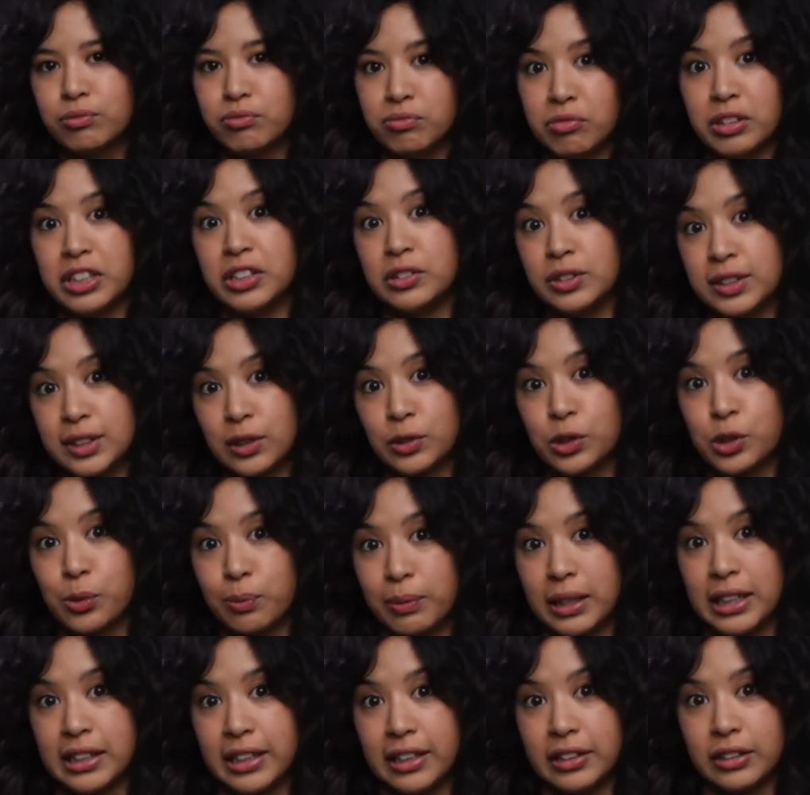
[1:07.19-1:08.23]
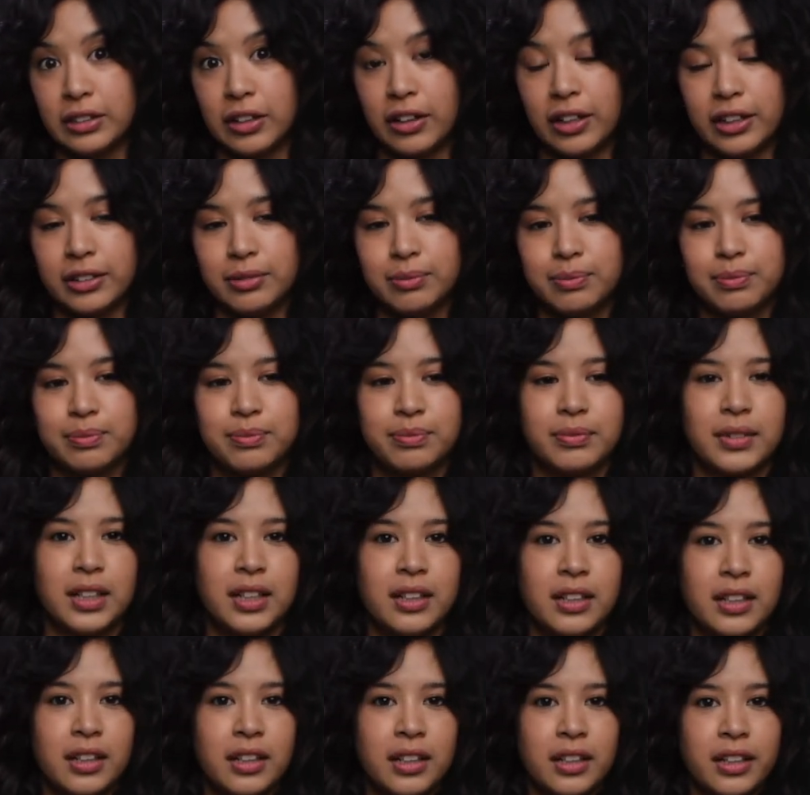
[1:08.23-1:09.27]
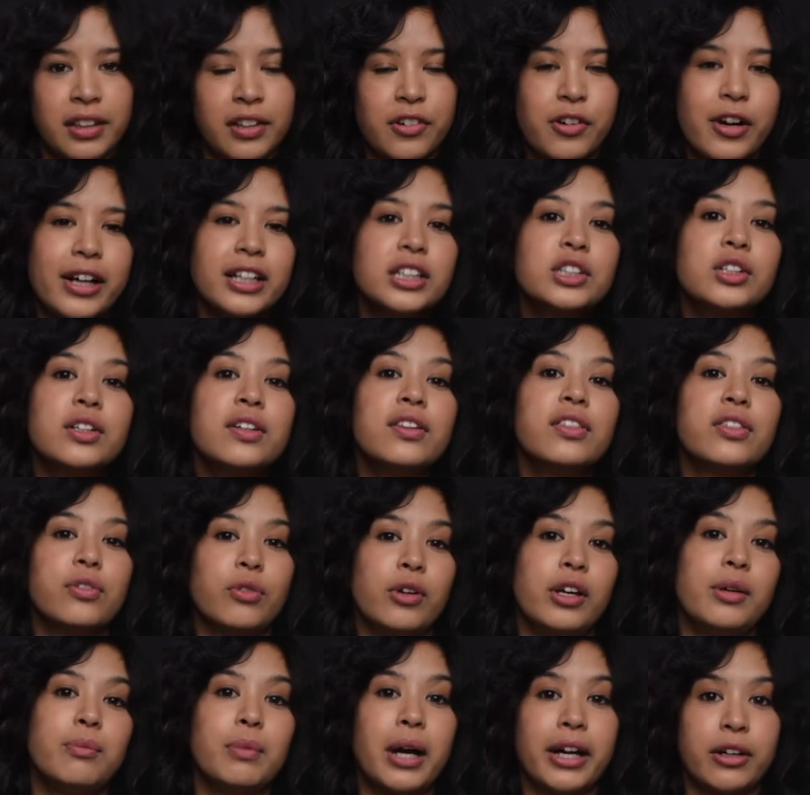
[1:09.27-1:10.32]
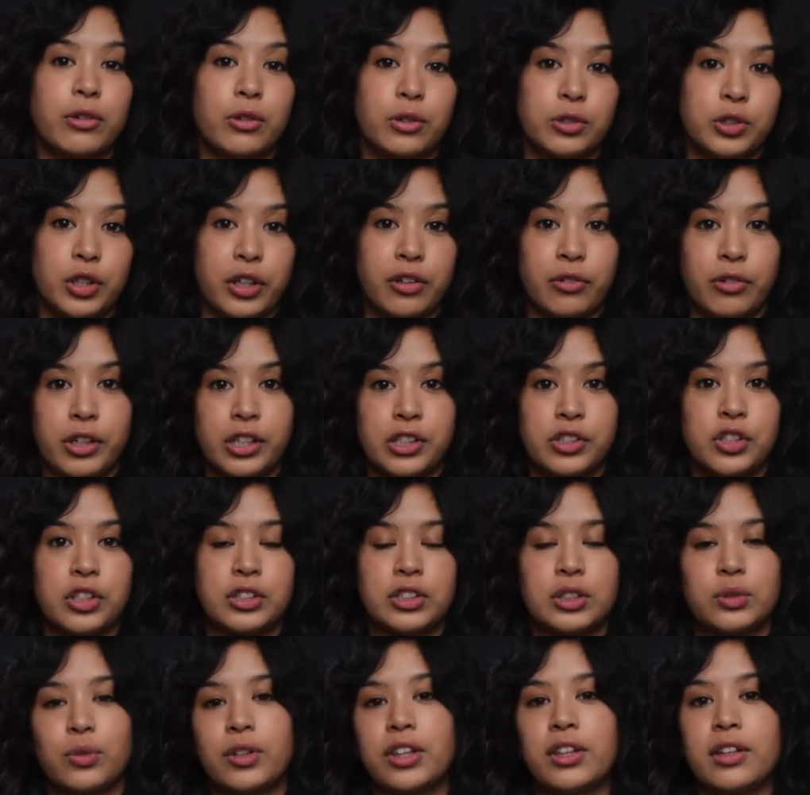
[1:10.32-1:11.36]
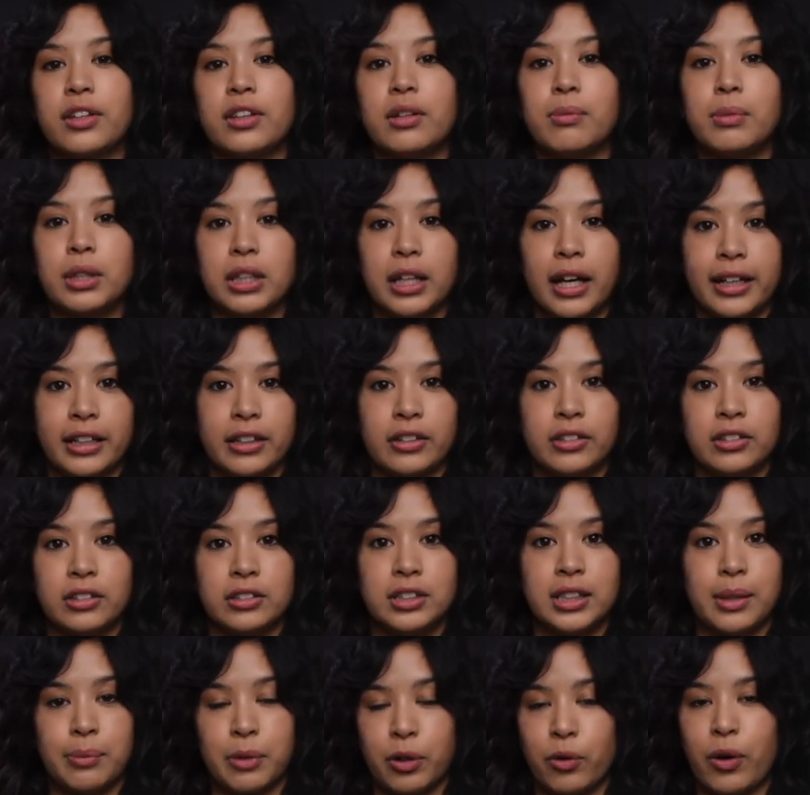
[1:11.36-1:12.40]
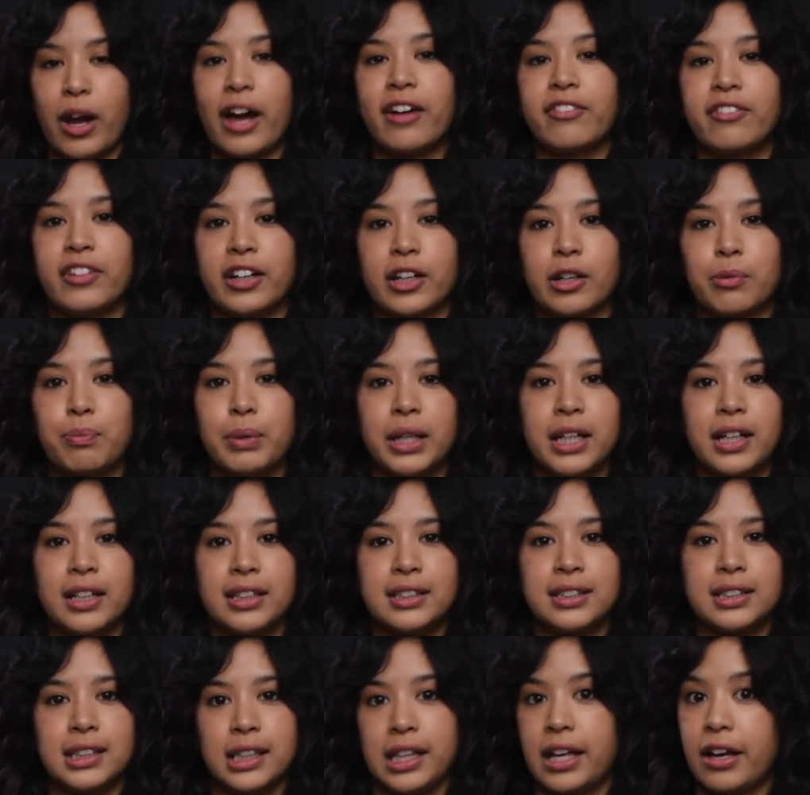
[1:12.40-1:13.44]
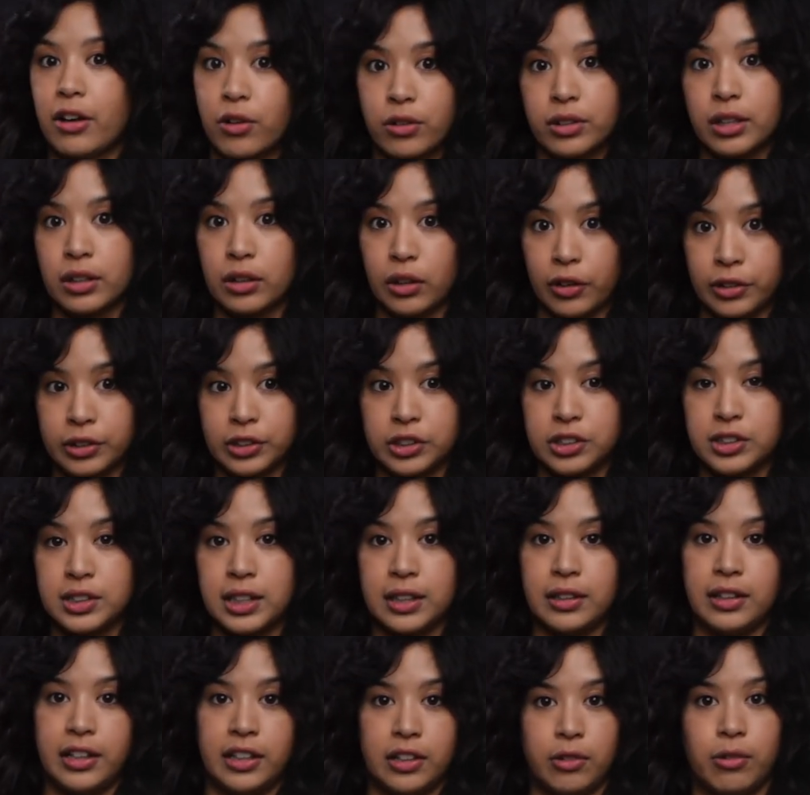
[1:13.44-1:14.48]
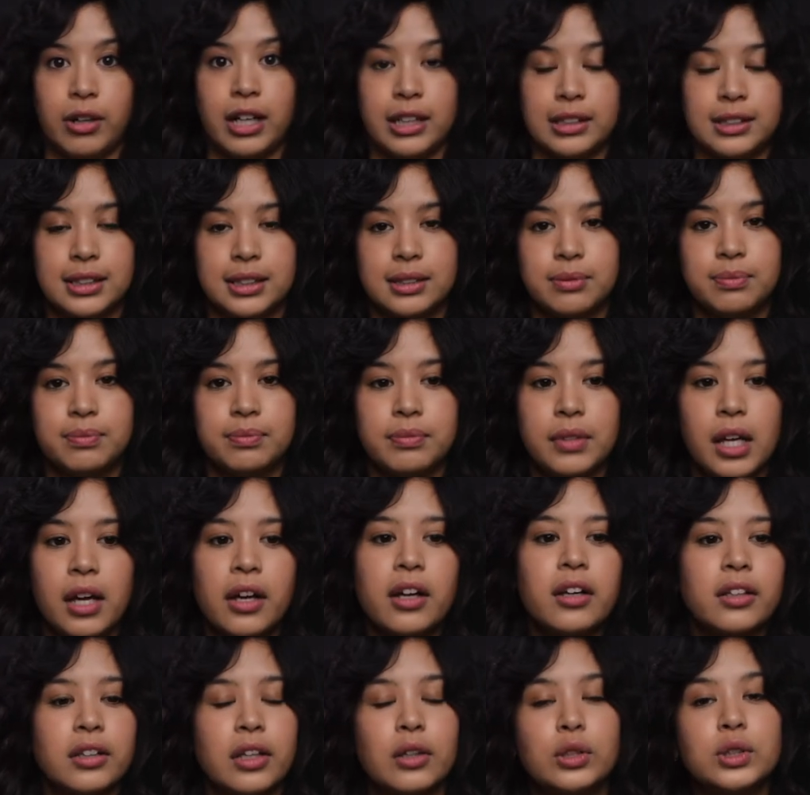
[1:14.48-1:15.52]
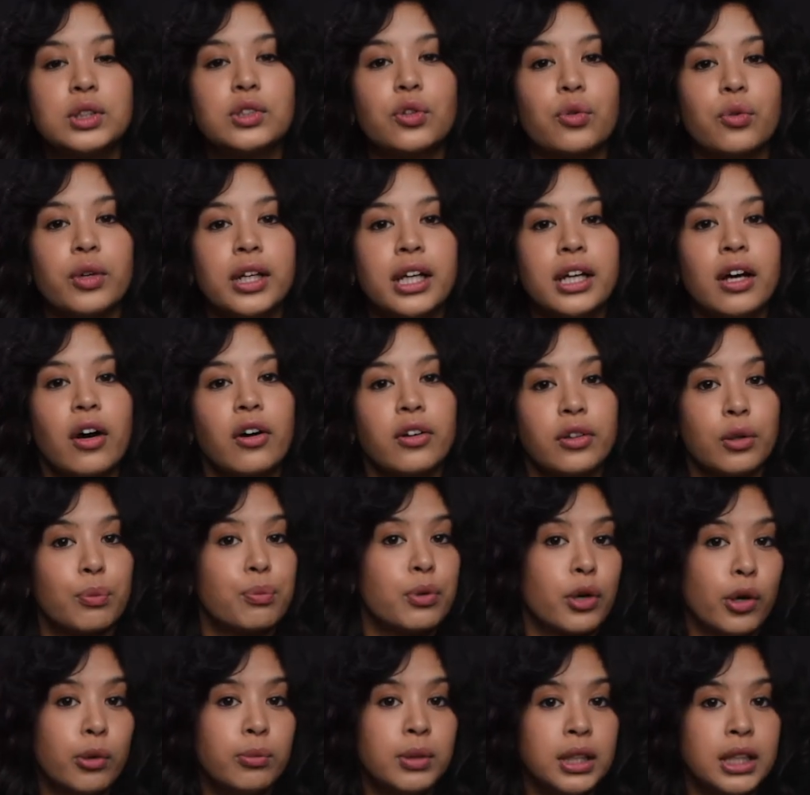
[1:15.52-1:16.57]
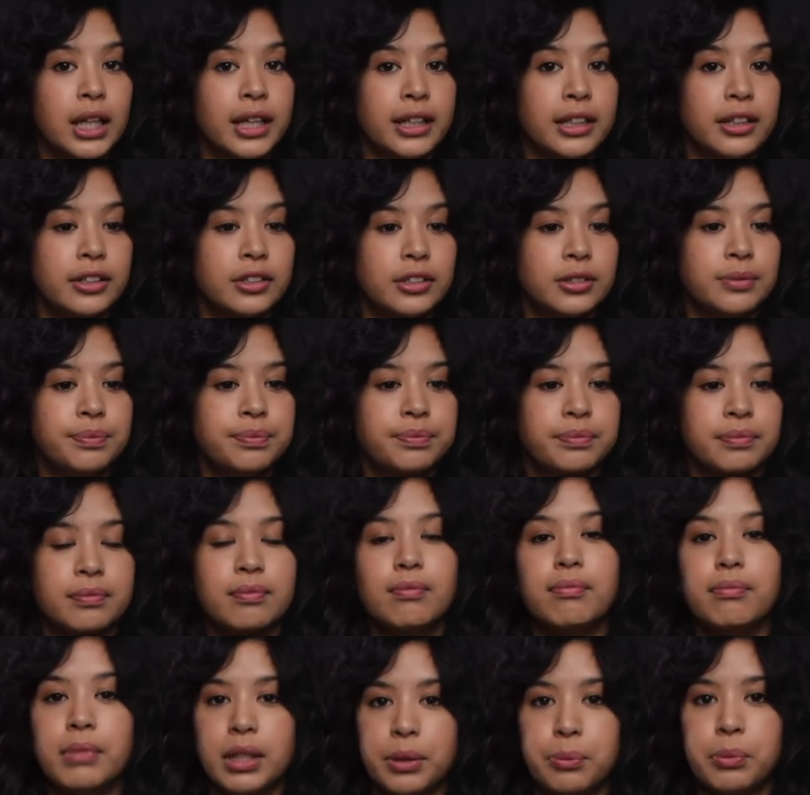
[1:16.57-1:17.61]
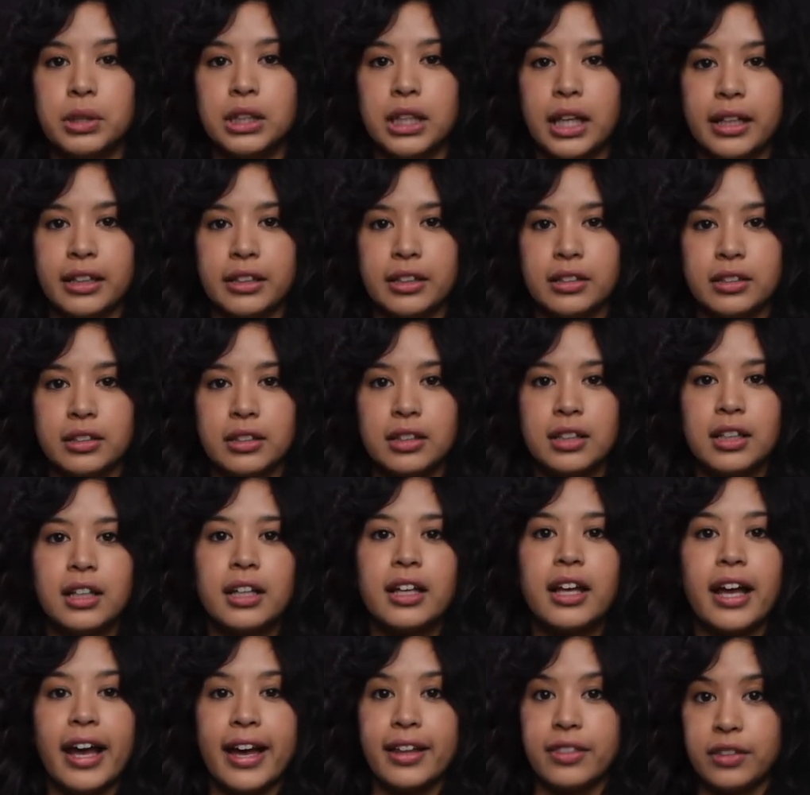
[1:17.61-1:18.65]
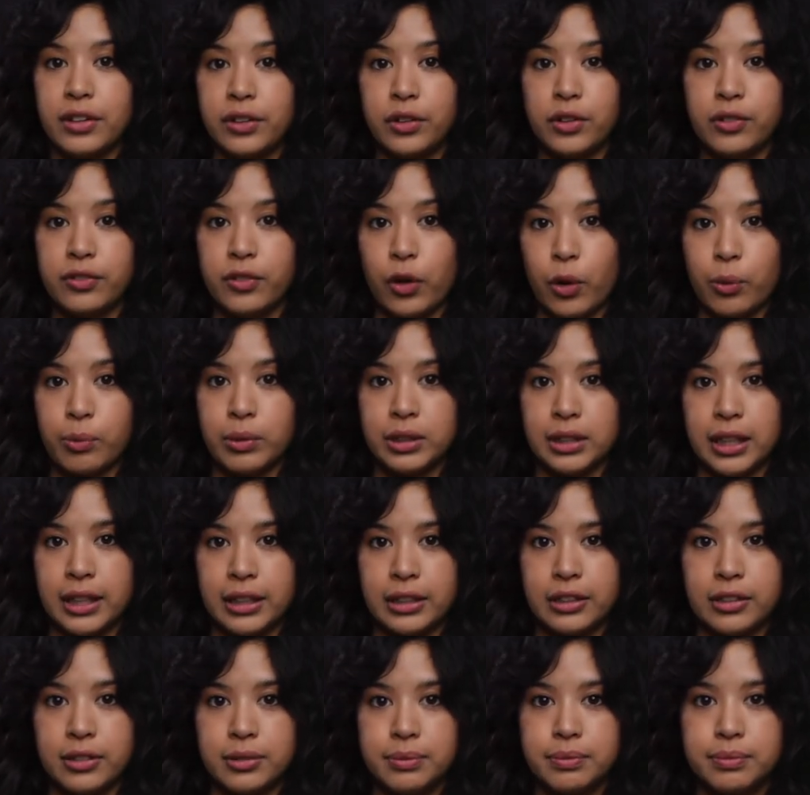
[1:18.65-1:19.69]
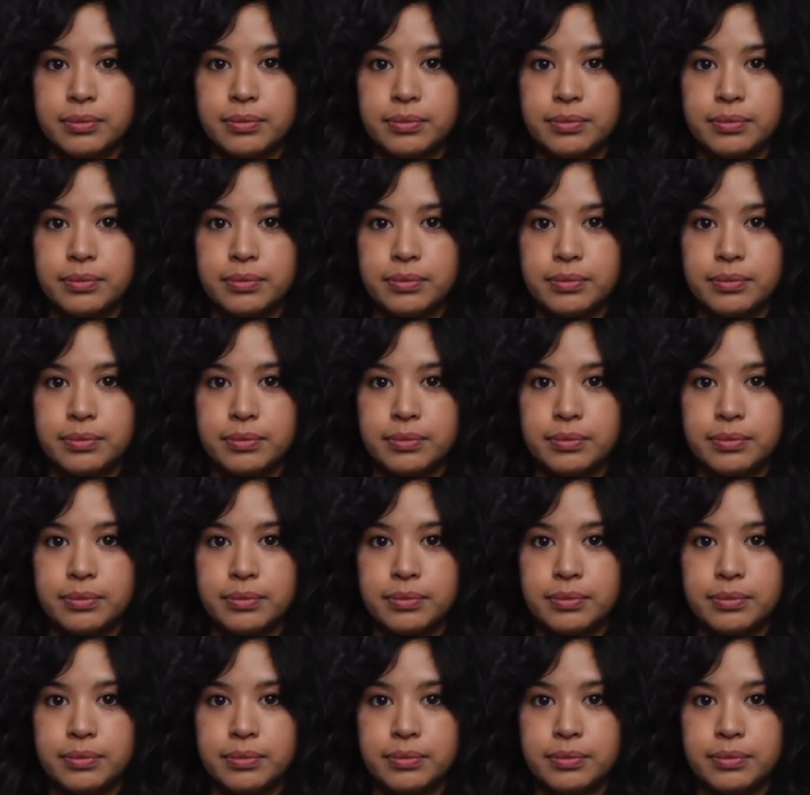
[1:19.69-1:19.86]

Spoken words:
We use social media a lot. There are actually three microgenerations within the millennial demographic because they are the largest in the US. Those three are the Pro Millennial, Mid Millennial, and the Nouveau Millennial.